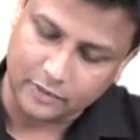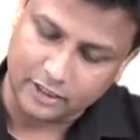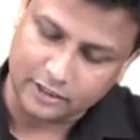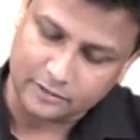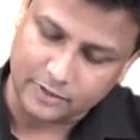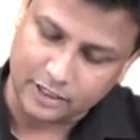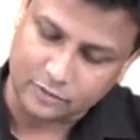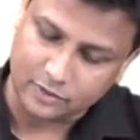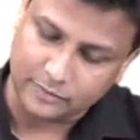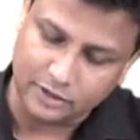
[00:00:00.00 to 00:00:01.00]
cutaneous
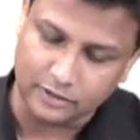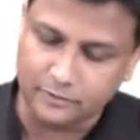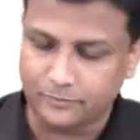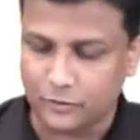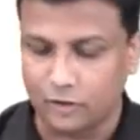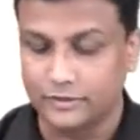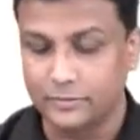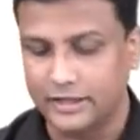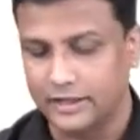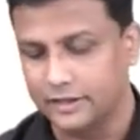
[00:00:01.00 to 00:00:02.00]
branch will be the of the
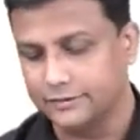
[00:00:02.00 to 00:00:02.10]
median